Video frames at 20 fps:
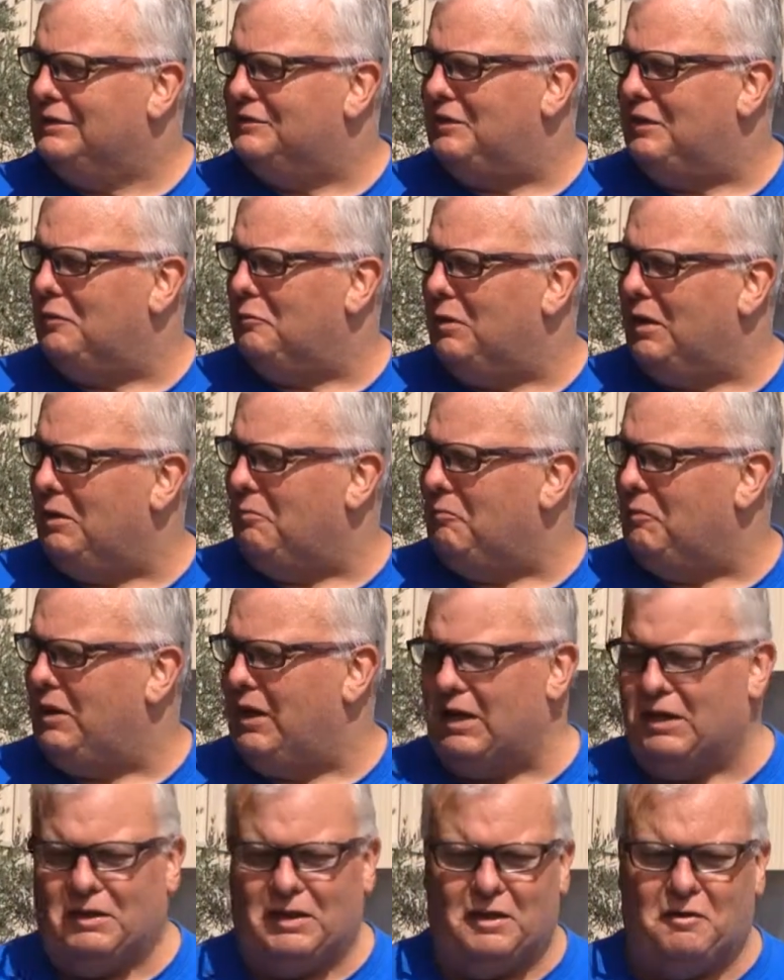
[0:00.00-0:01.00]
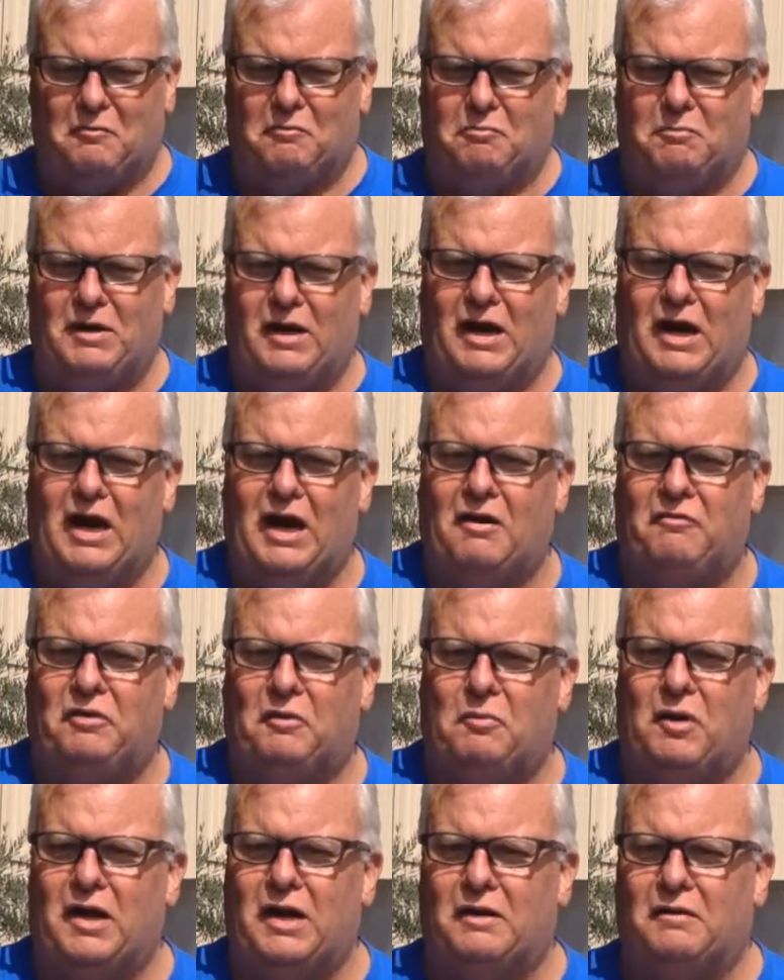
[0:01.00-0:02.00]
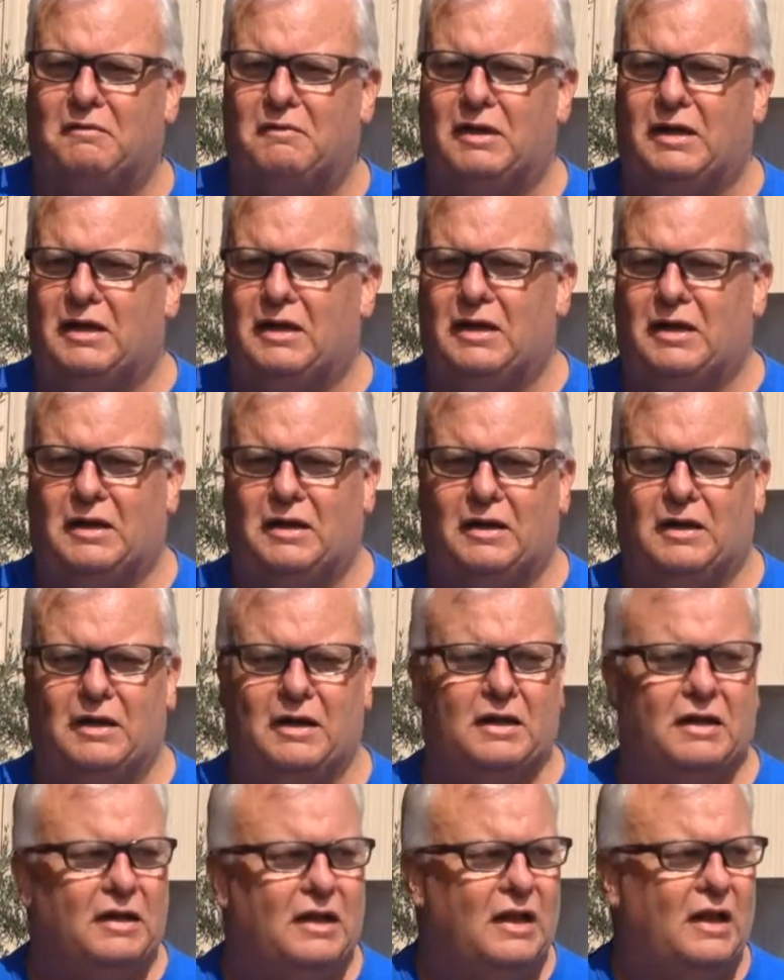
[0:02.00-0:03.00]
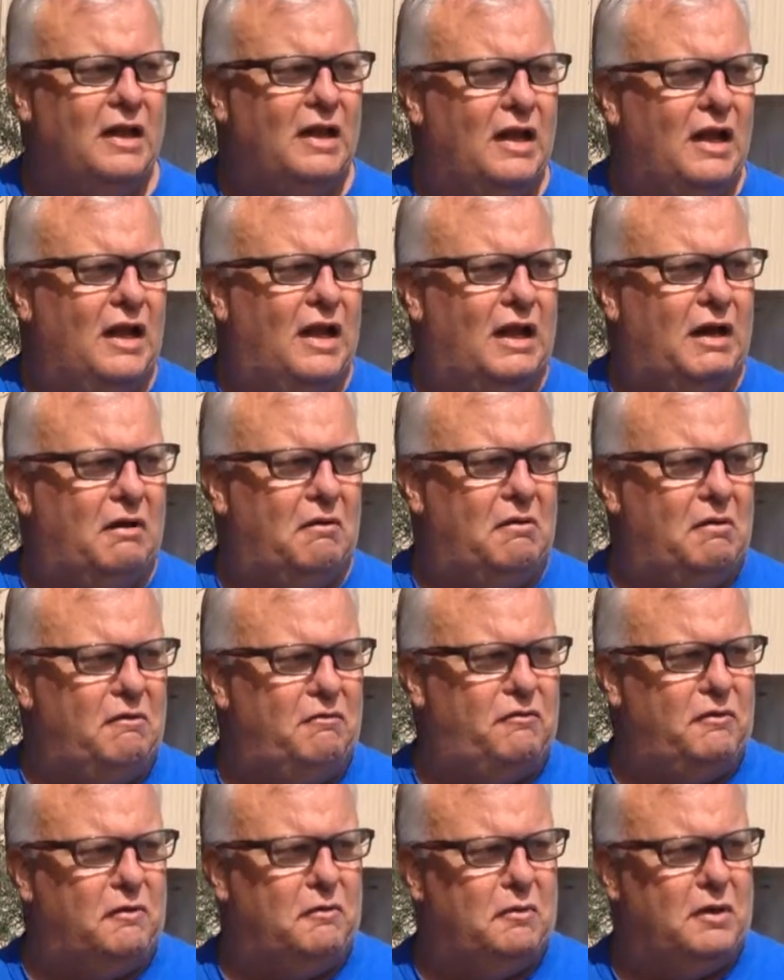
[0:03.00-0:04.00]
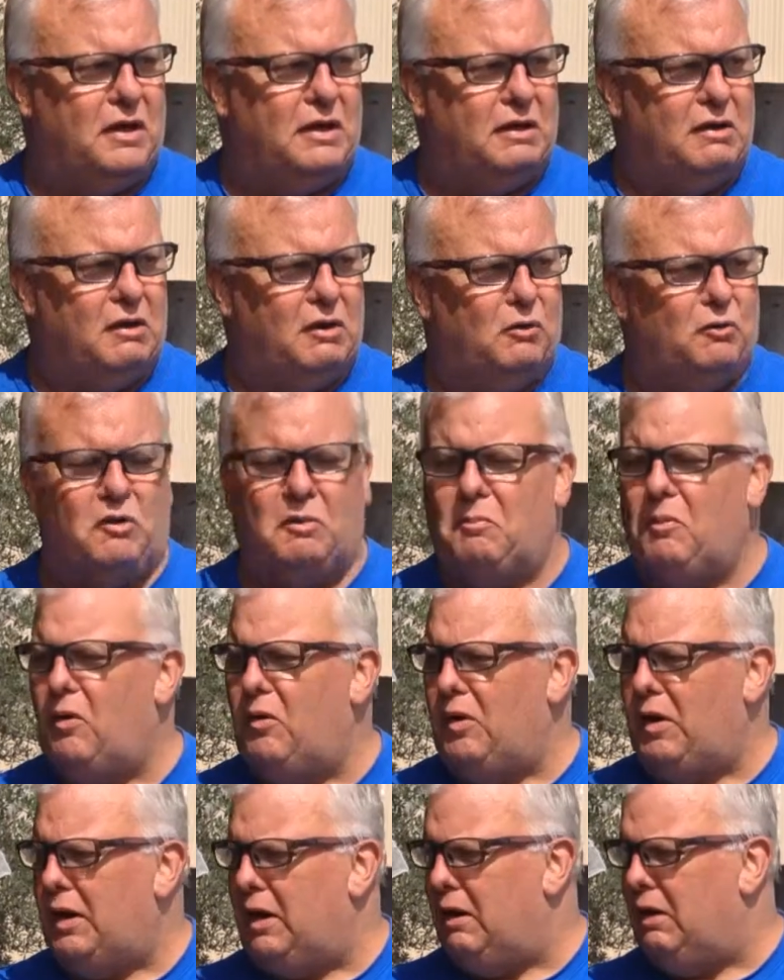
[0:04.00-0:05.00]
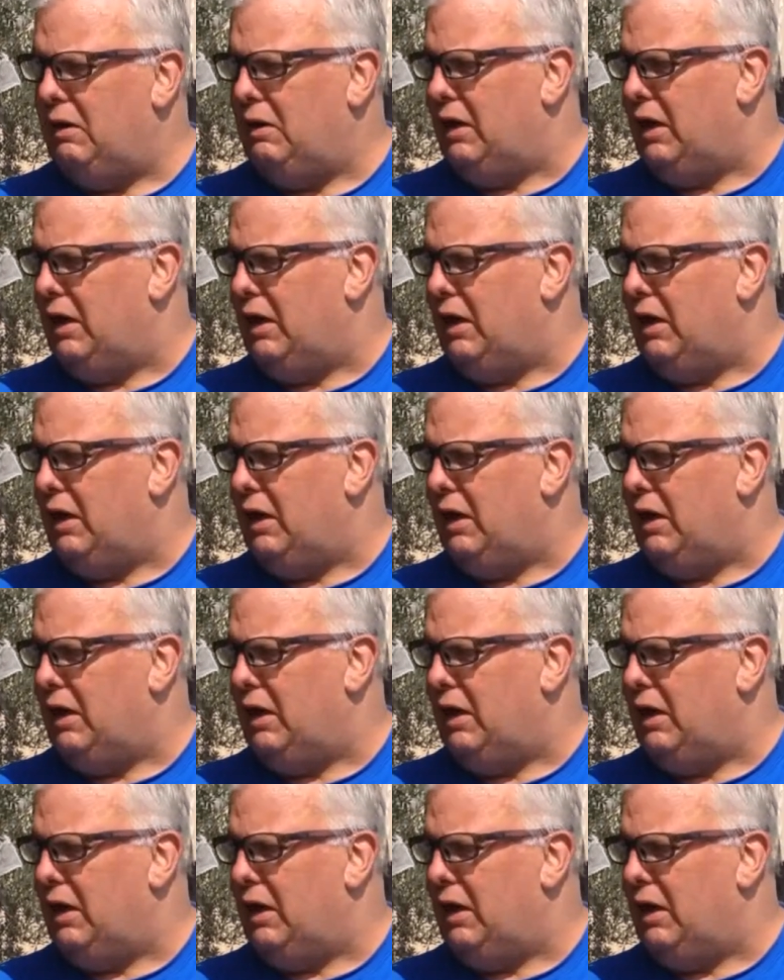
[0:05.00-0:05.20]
So they're half the weight, and if you look at mine,